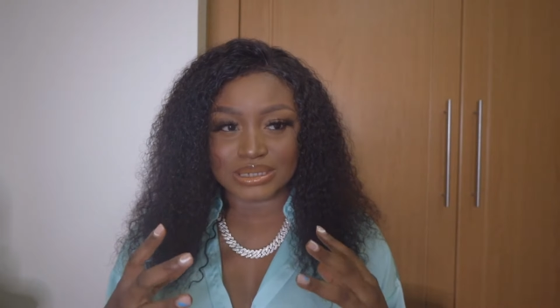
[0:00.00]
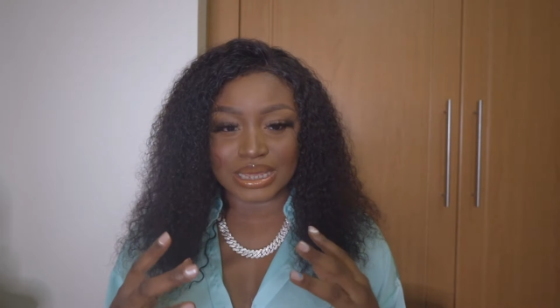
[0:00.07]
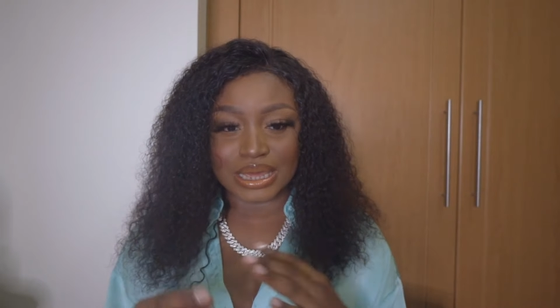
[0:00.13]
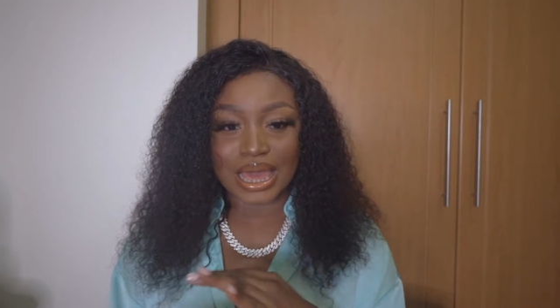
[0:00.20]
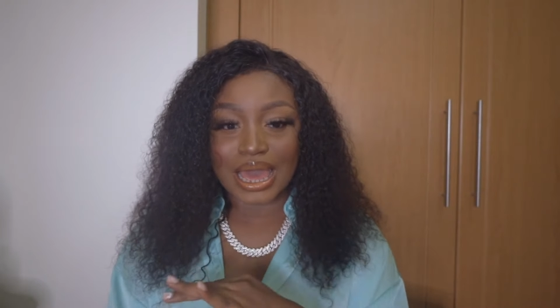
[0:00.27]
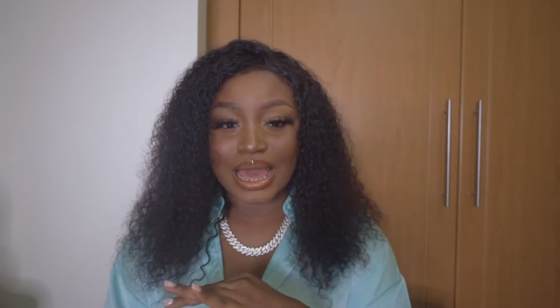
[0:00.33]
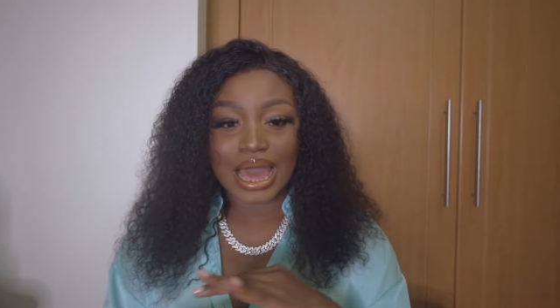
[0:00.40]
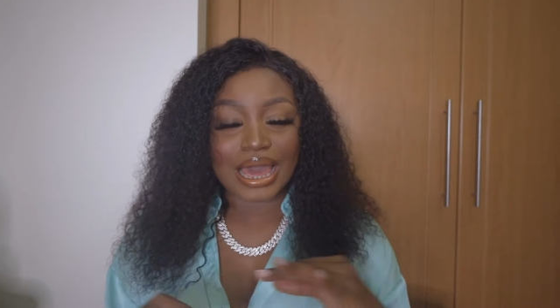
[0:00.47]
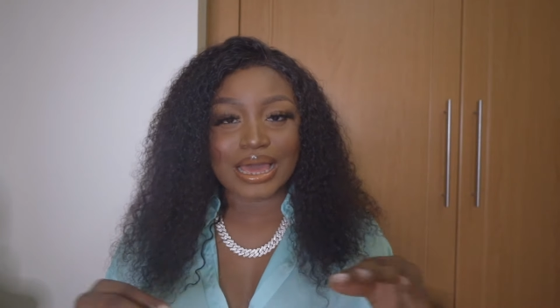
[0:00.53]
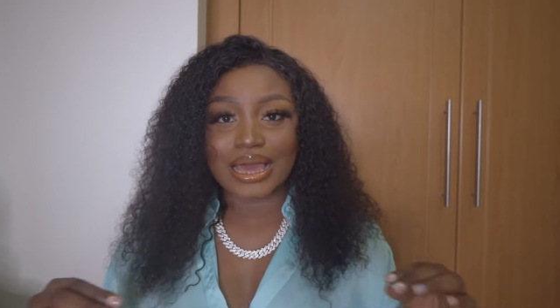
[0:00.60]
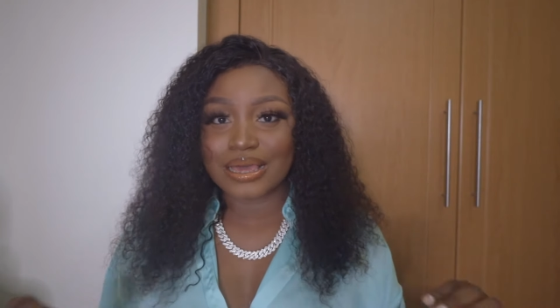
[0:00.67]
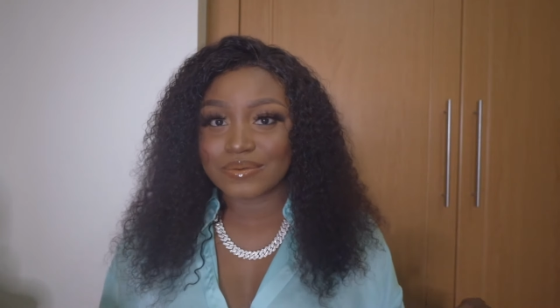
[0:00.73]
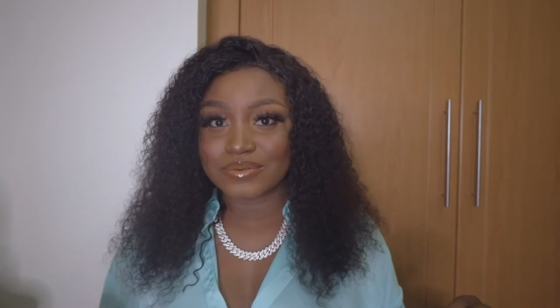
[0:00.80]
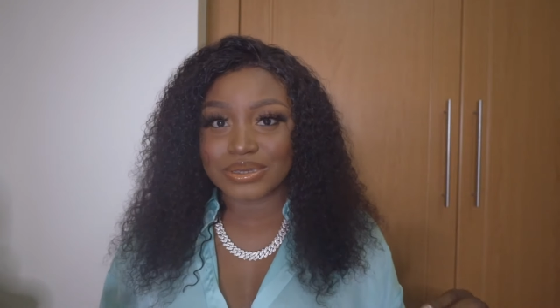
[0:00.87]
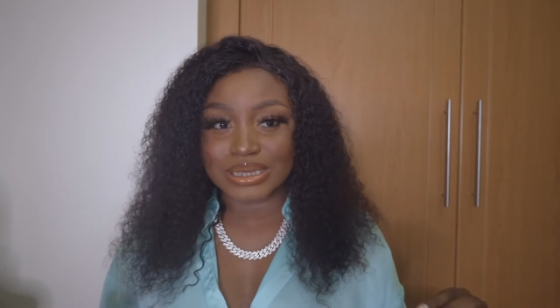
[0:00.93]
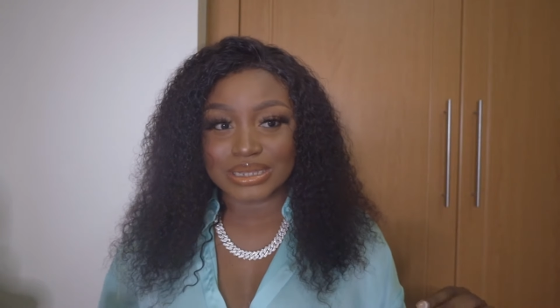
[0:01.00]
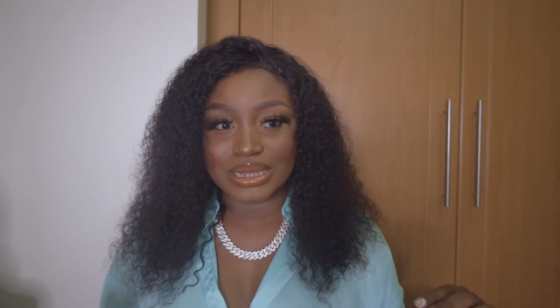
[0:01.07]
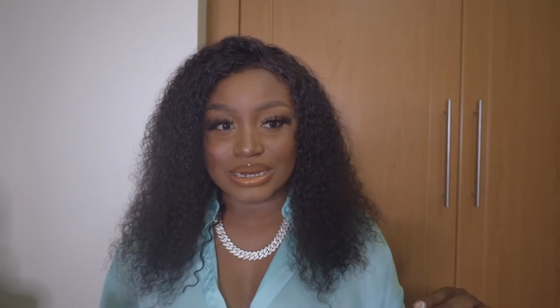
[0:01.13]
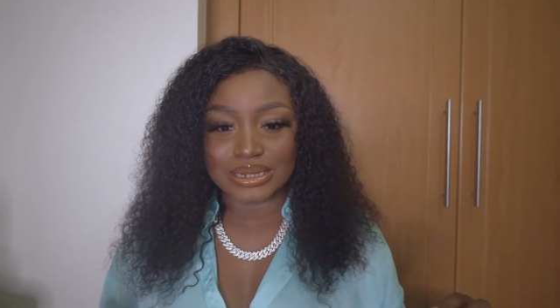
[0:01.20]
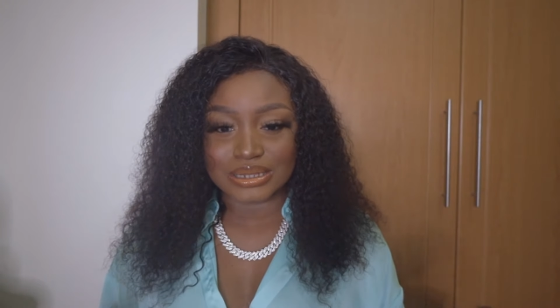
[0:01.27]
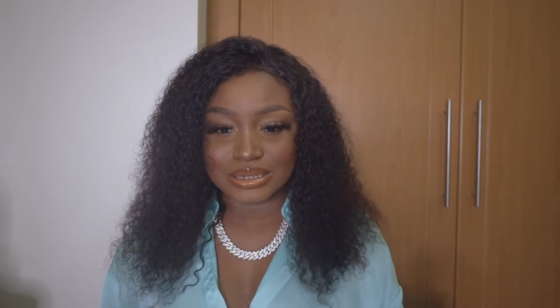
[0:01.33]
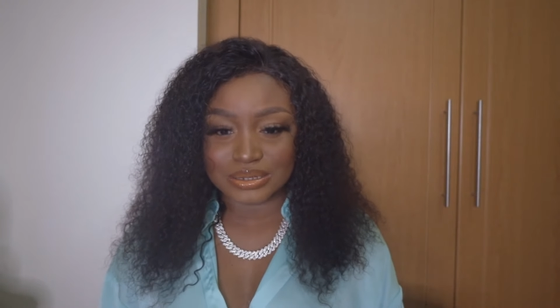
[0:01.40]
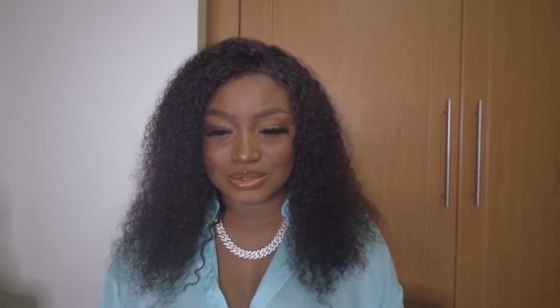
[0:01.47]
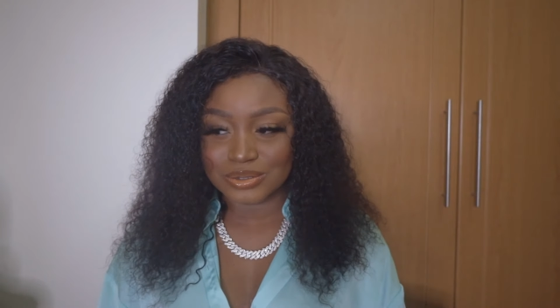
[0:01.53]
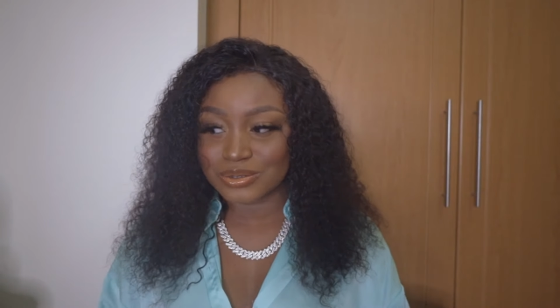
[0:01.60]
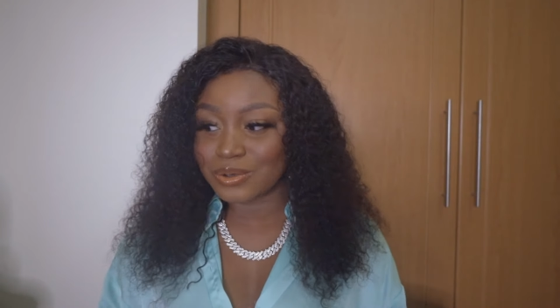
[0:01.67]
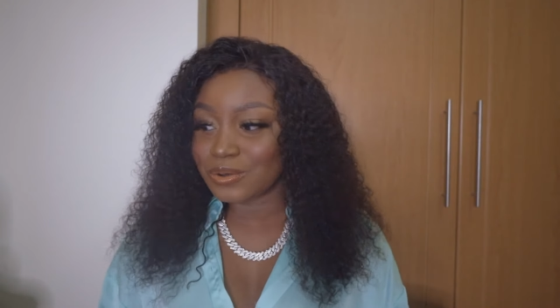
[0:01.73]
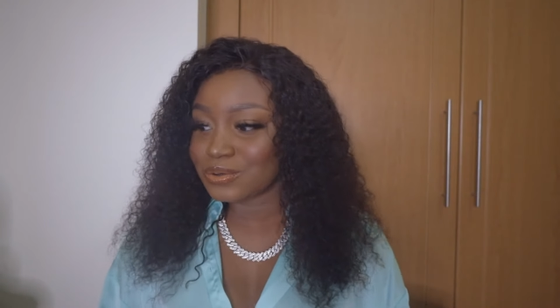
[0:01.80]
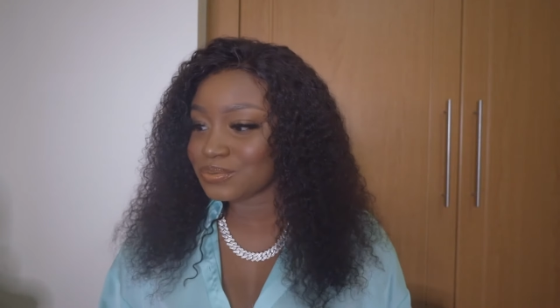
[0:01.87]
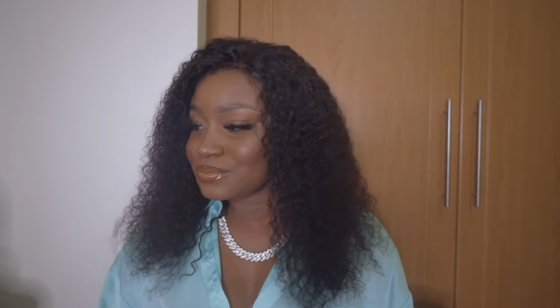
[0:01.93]
Like, I can't even eat anything.
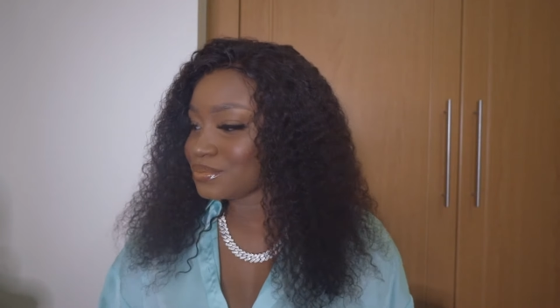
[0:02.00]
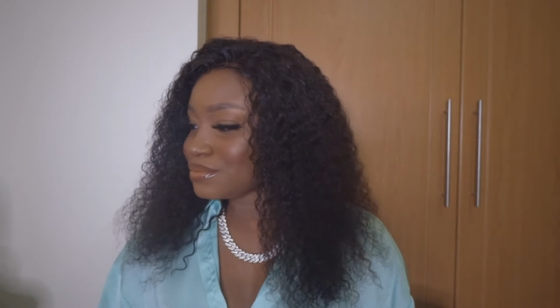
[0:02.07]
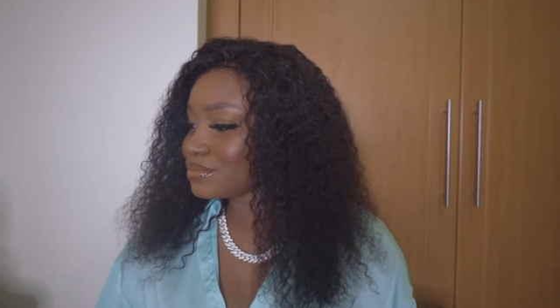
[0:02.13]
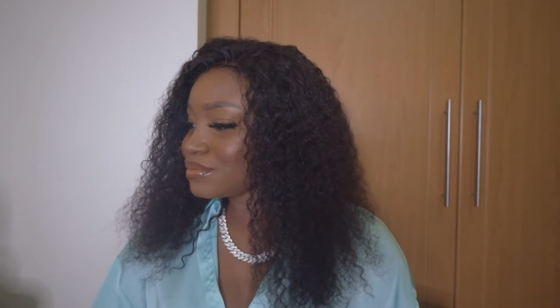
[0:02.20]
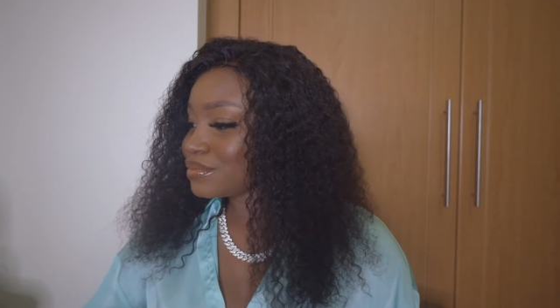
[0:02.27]
So